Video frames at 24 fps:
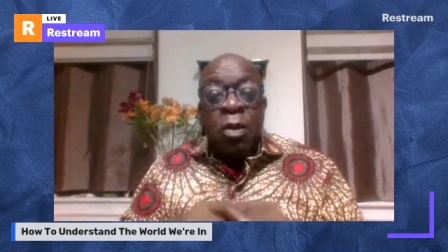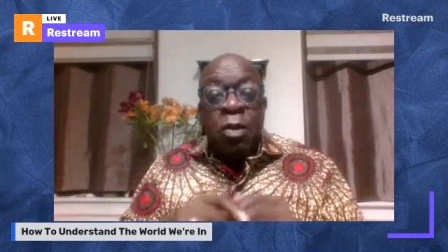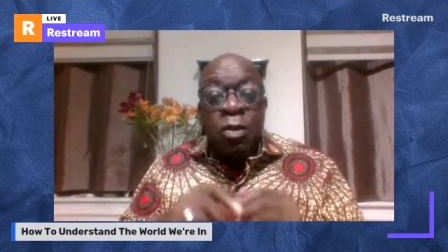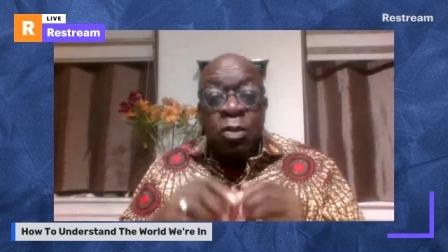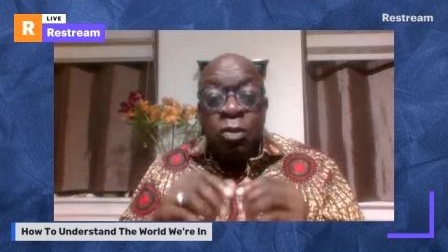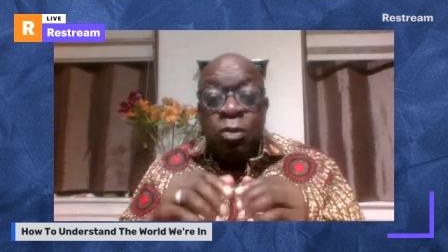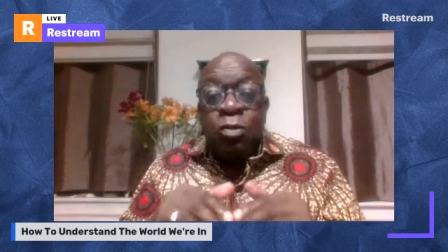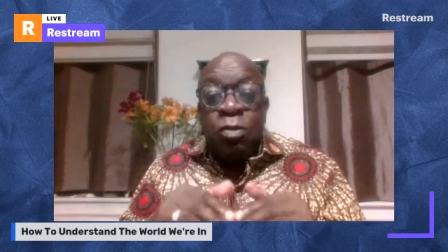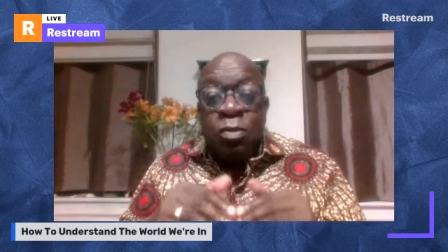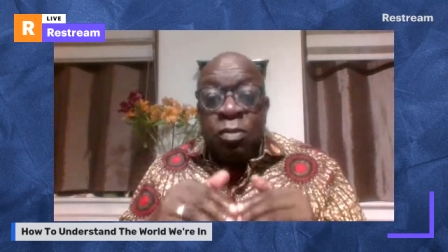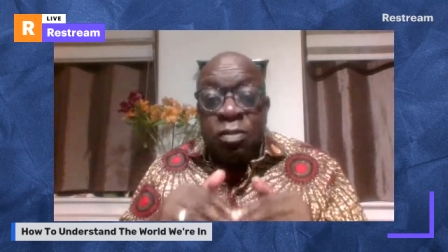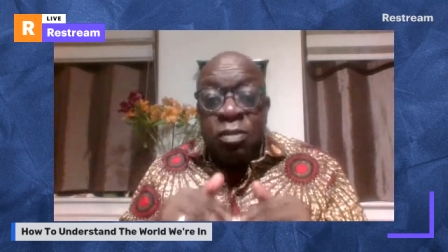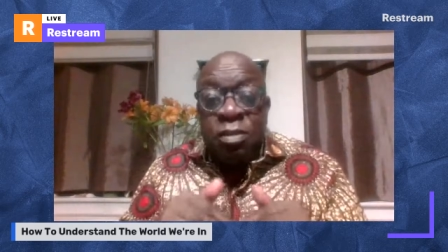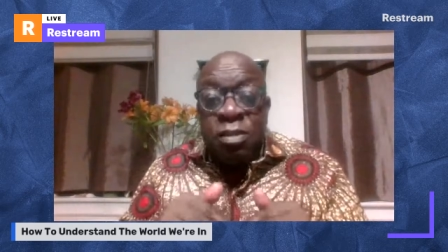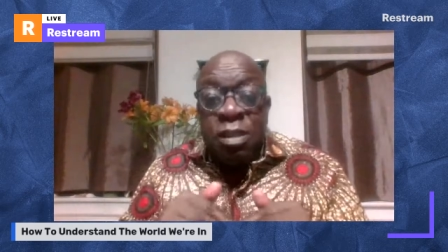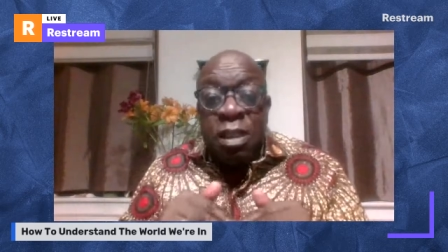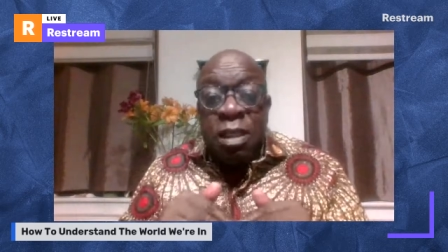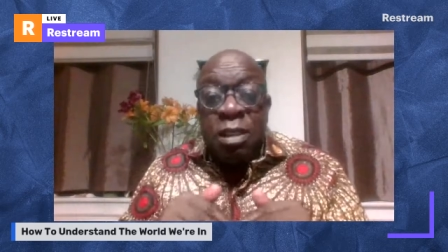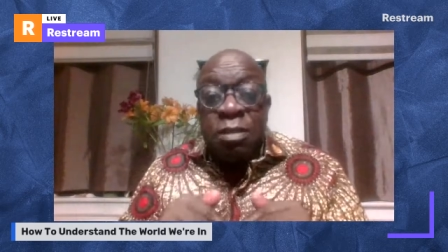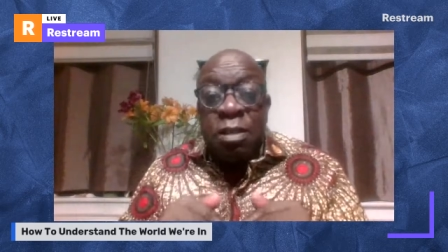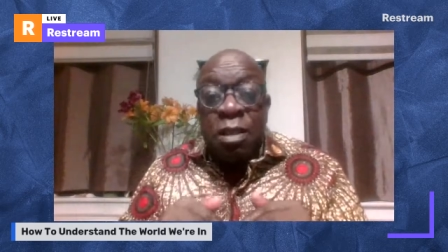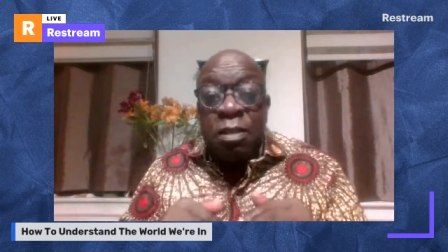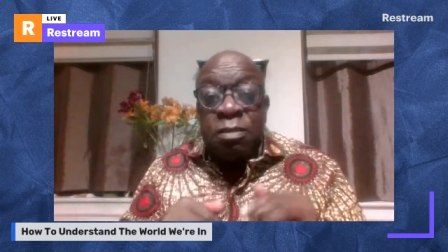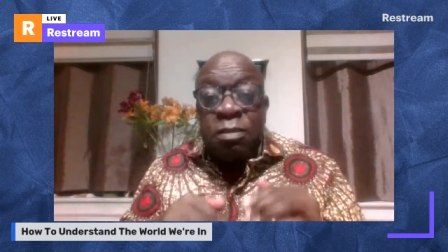you can
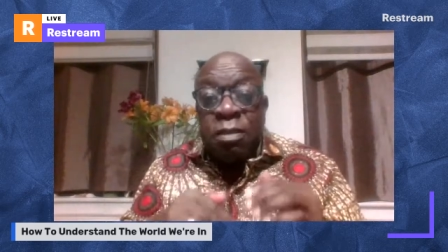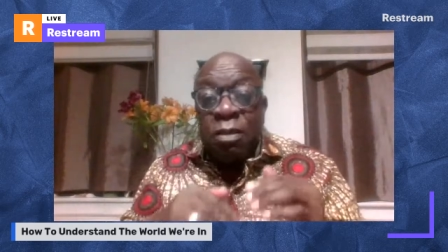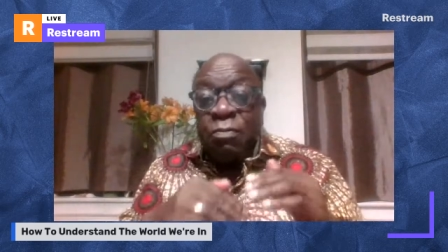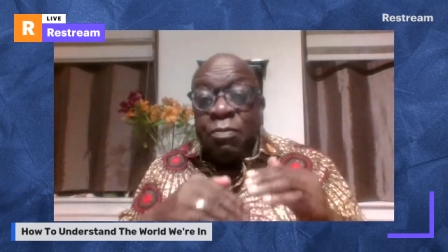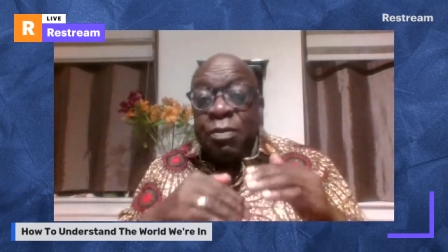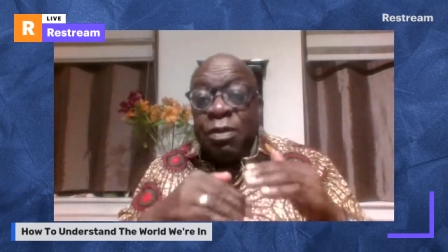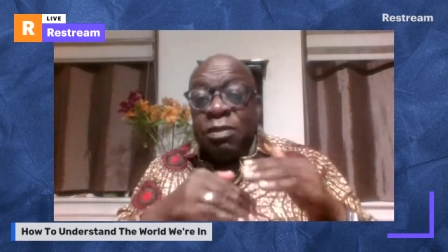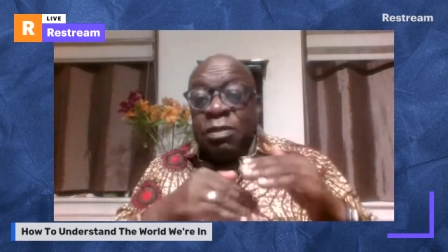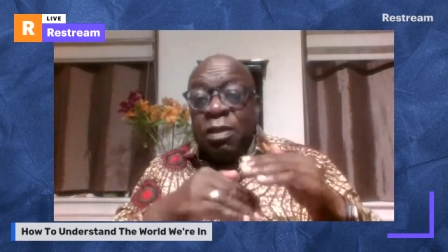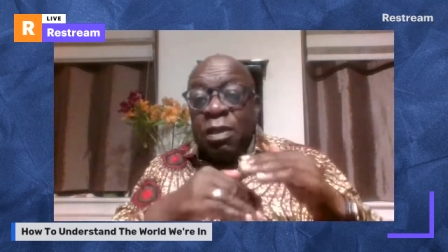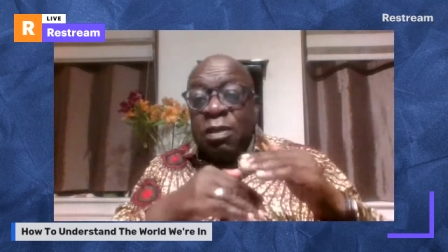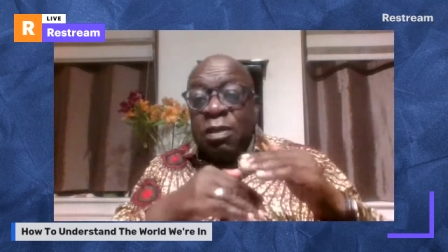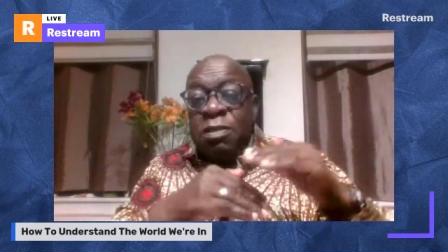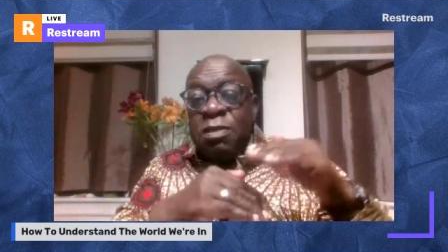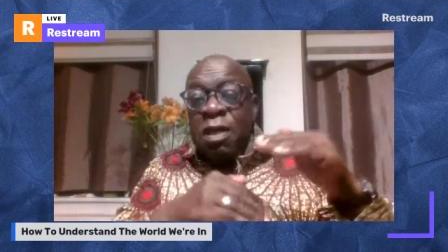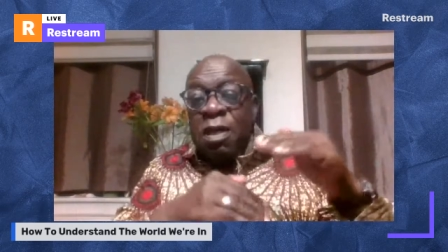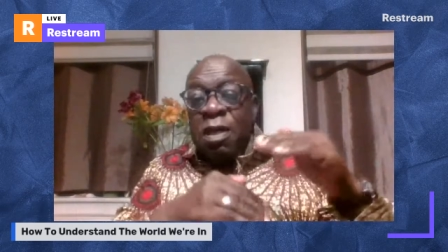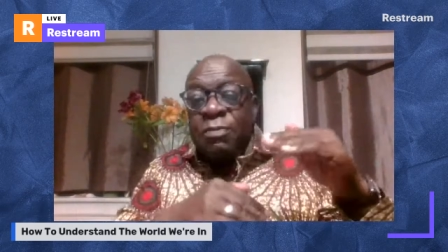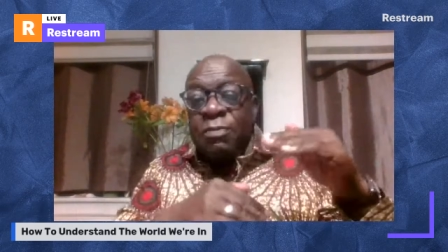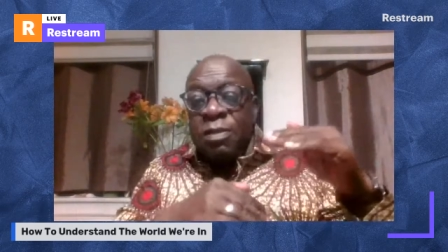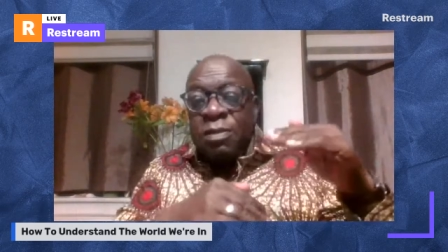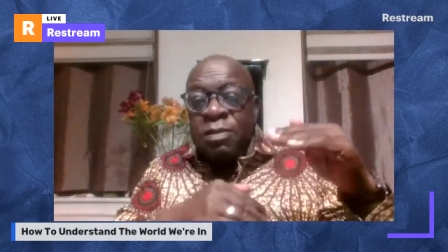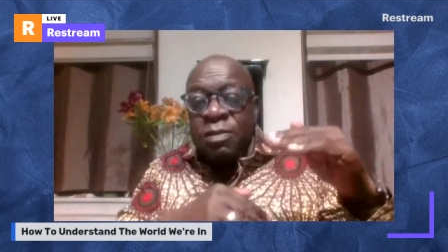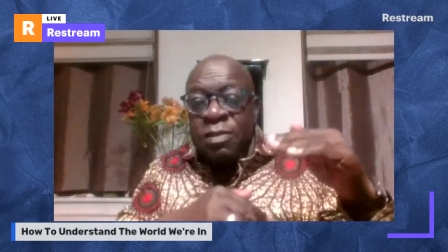see that there is
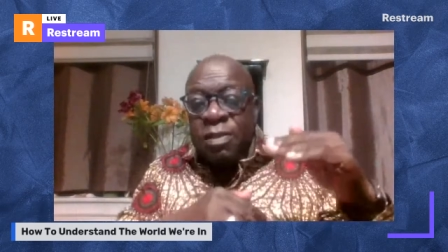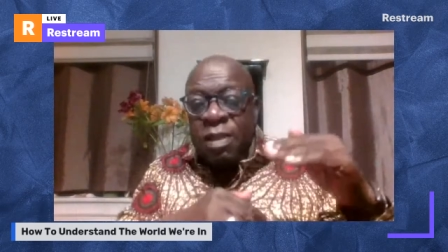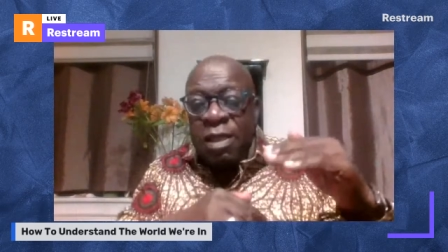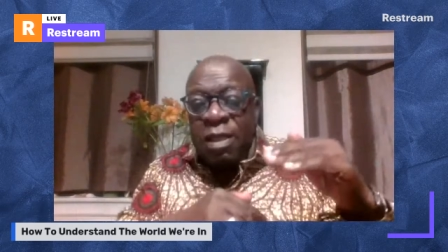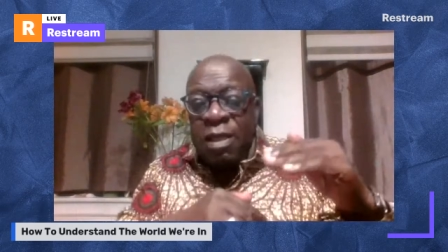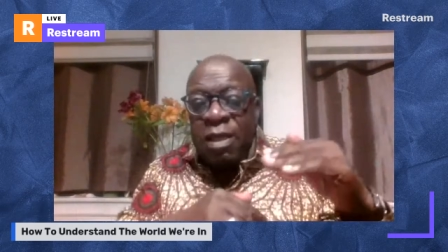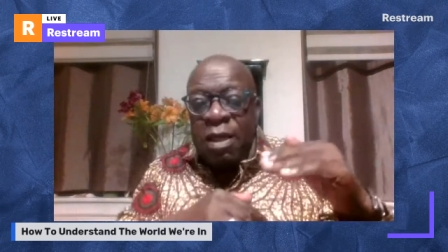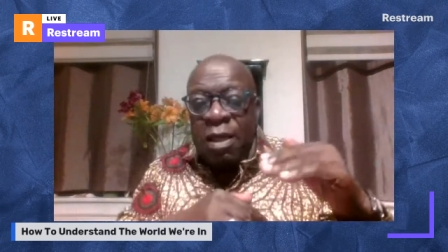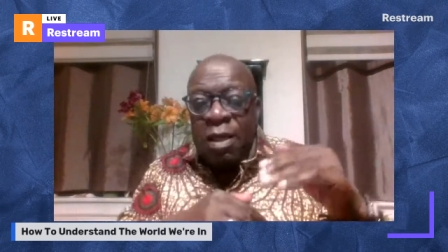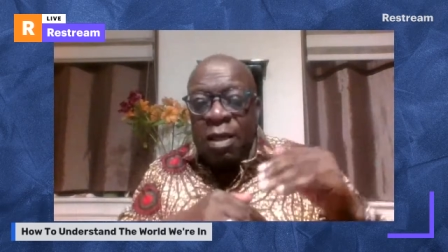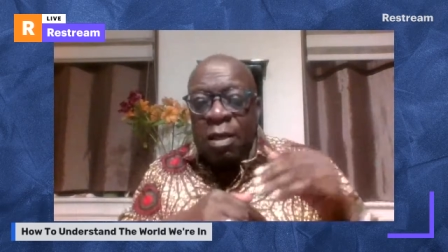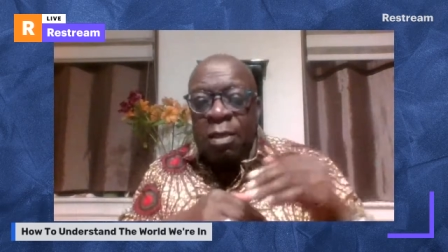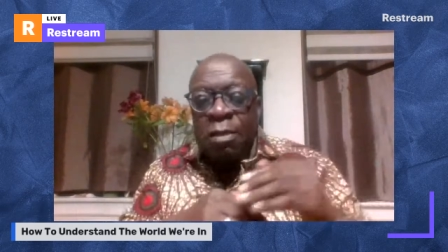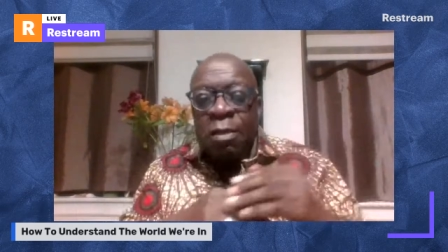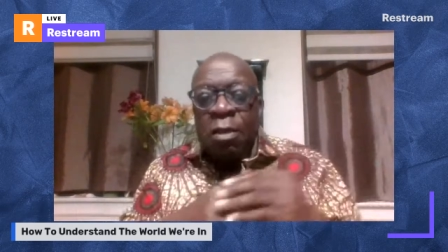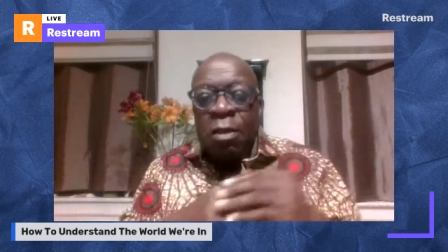another tier